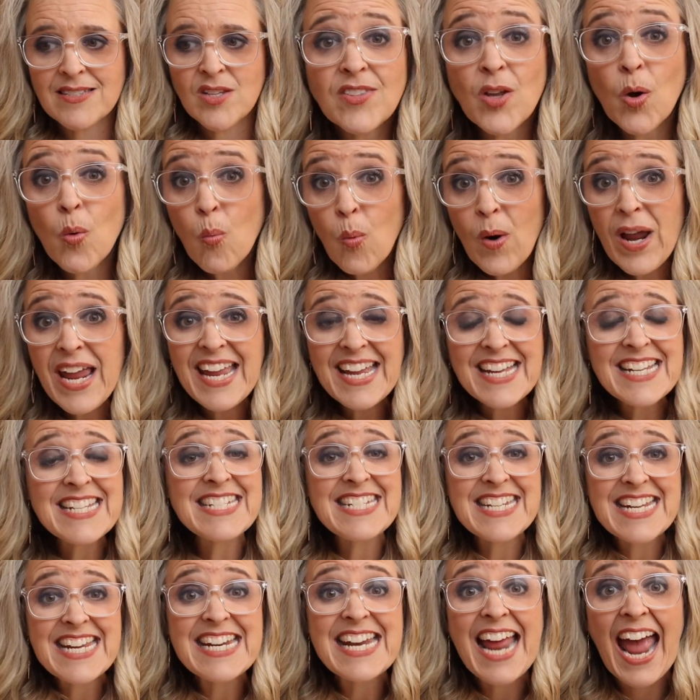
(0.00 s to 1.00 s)
that we
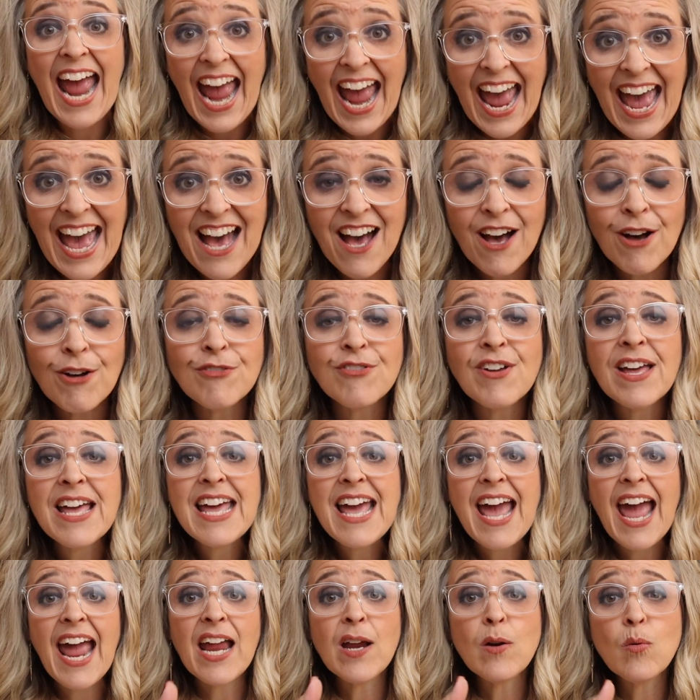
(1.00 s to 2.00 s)
indeed have
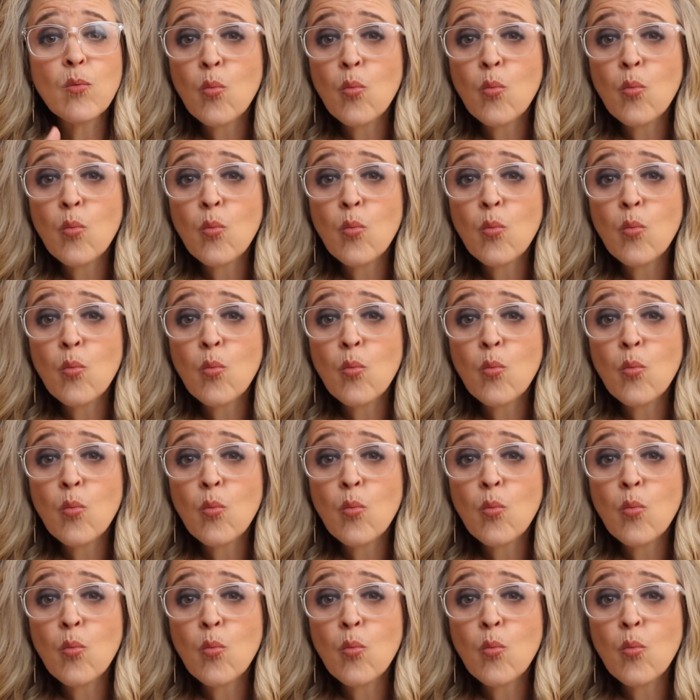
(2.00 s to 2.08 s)
a